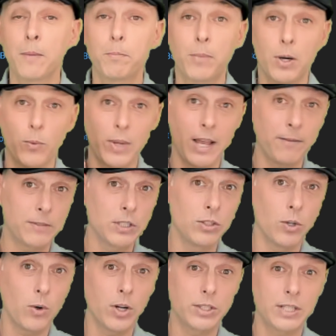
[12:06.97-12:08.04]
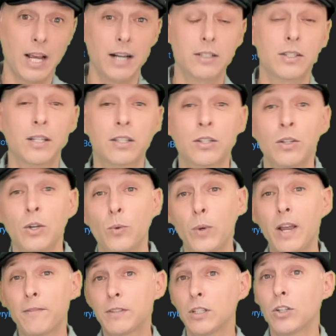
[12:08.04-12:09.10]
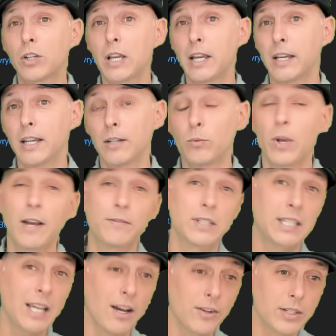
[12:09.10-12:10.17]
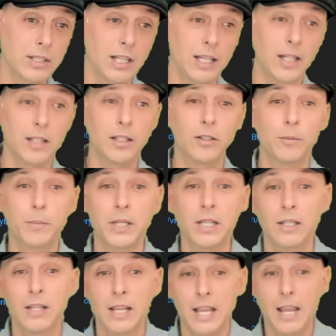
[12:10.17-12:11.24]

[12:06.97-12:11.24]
But we have to know our tactics. We have to look ahead. We have to calculate a little bit.